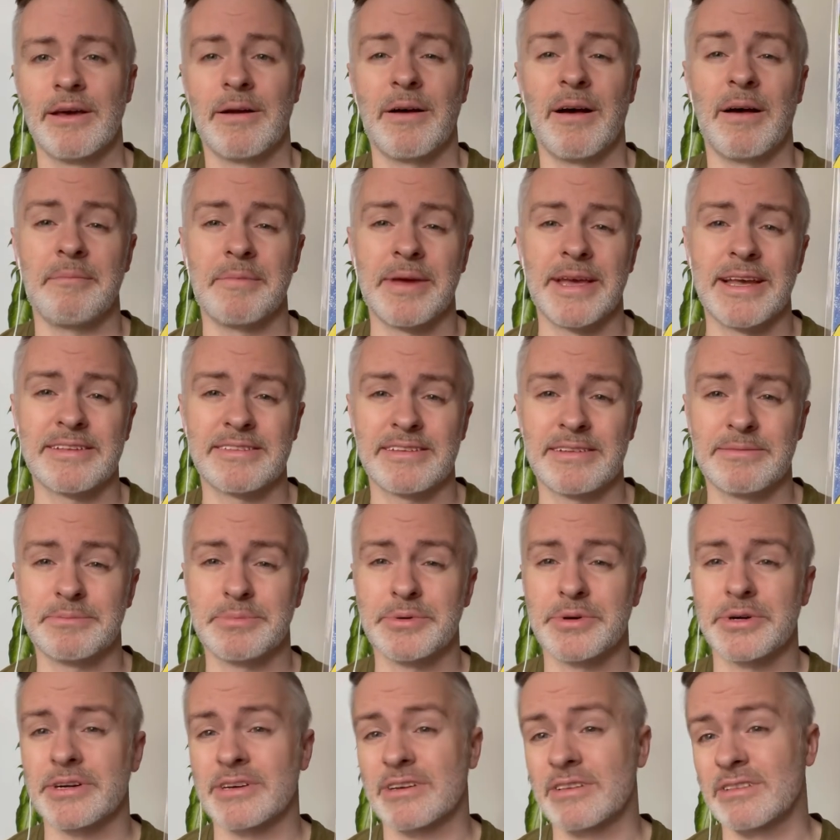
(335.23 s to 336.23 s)
Amazing
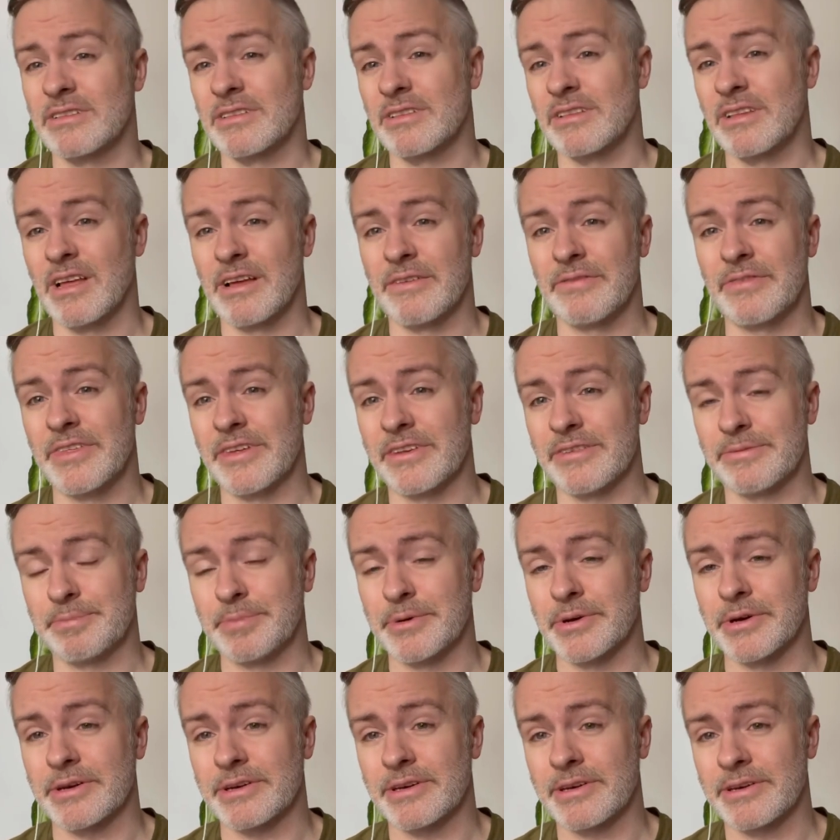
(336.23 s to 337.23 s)
book, love this
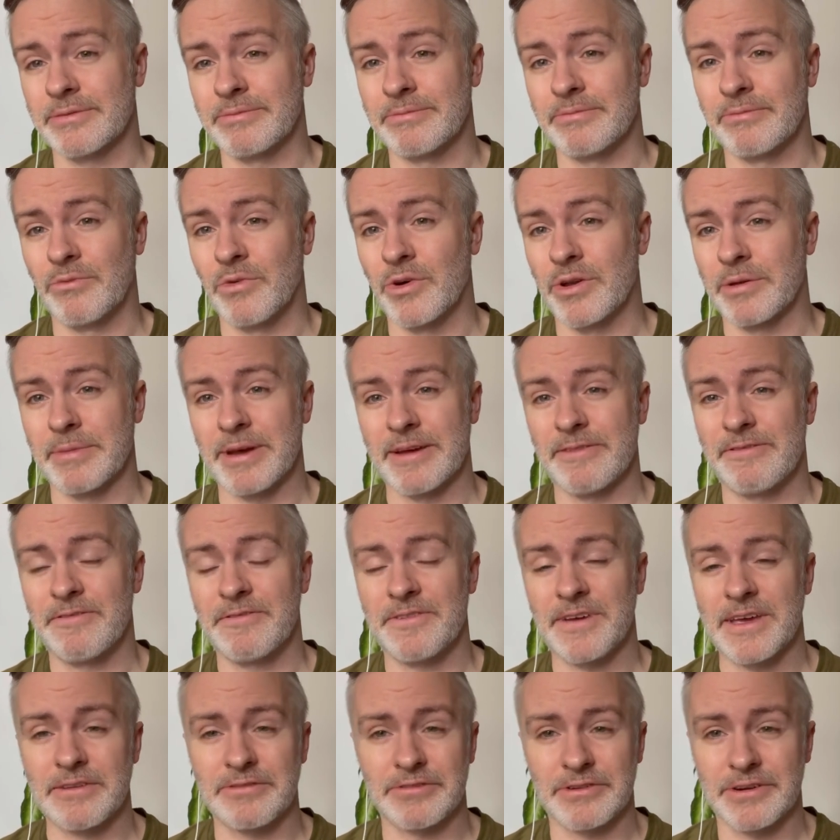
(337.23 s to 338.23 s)
book, one of my
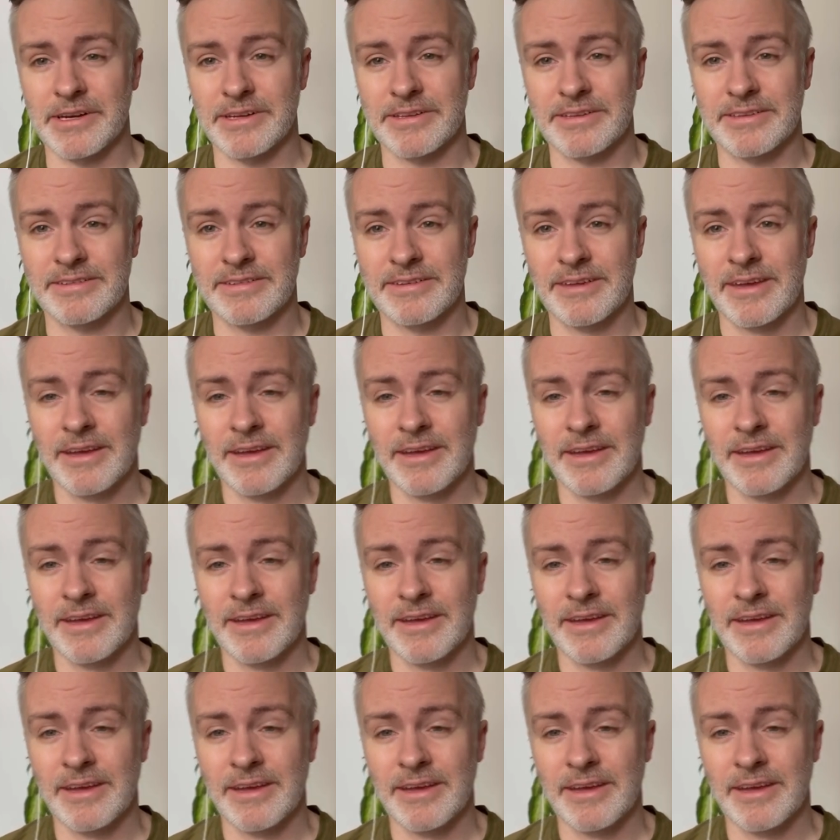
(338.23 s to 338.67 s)
favorites.